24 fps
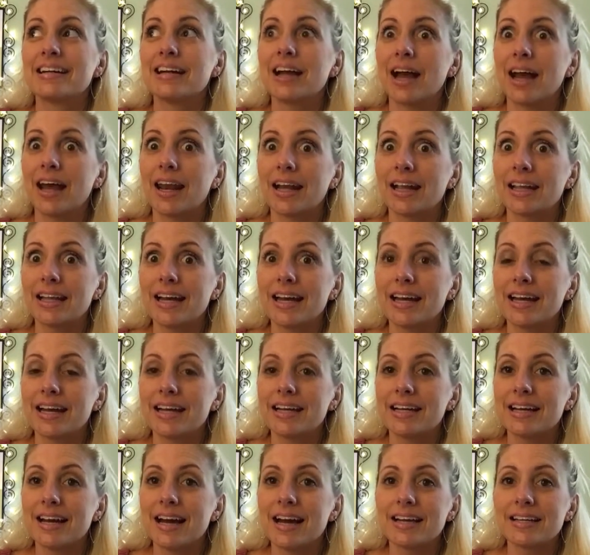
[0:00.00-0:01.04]
Kind of glad
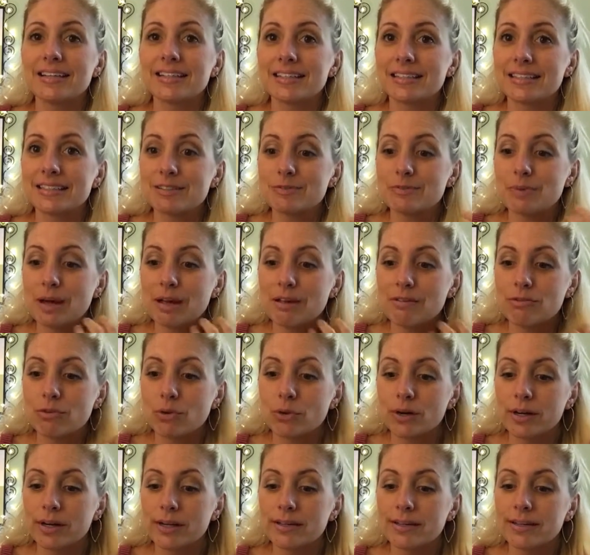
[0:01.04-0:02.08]
I didn't pay
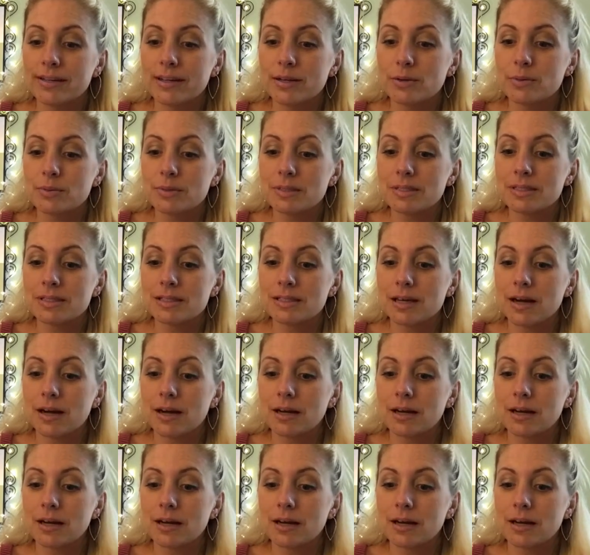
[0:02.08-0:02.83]
for it. It was